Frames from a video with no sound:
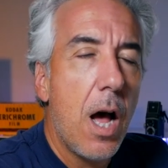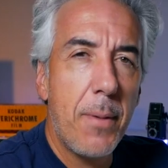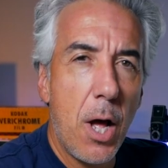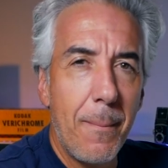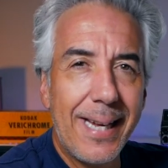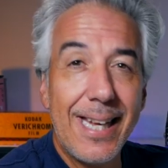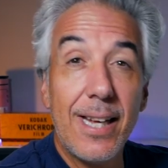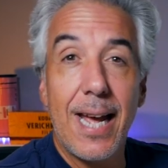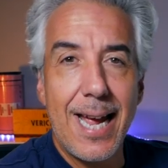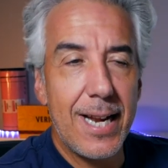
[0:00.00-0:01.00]
I'm not
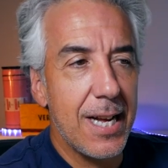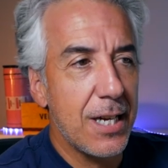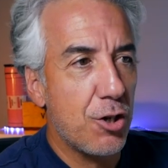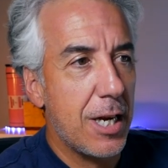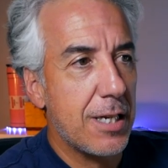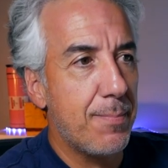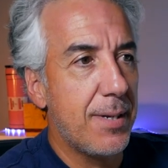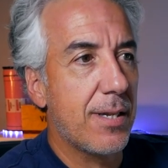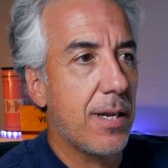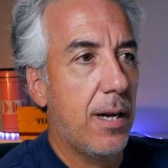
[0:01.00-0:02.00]
making any
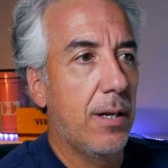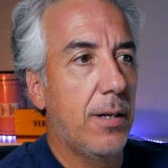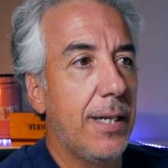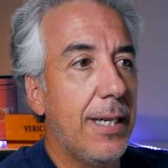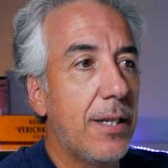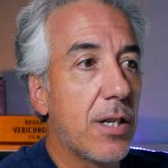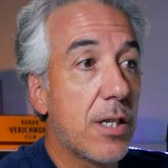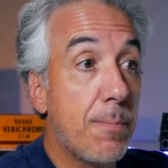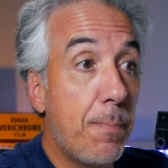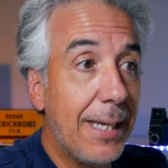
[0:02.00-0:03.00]
adjustments in the
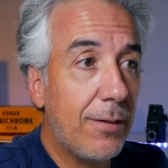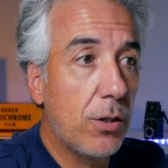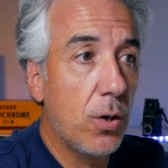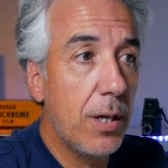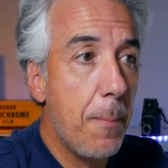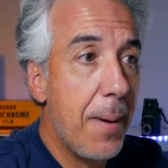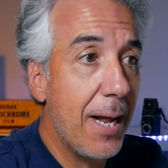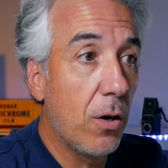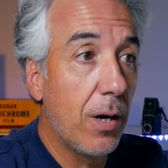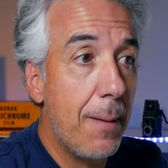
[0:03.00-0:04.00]
split toning
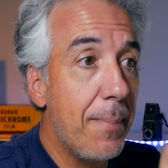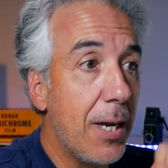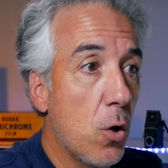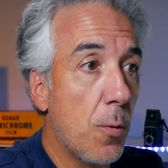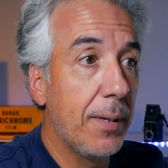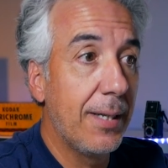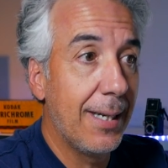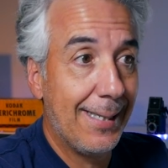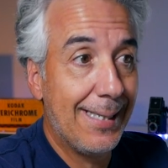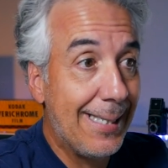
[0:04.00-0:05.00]
panel. Let me open
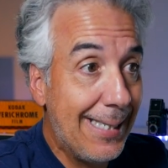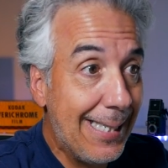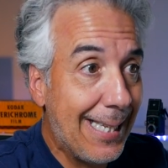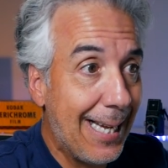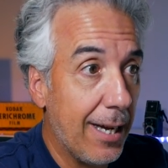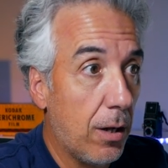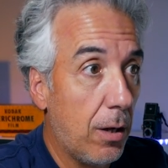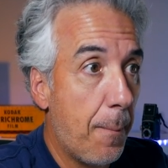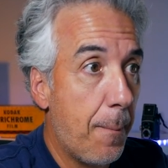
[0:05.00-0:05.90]
the detail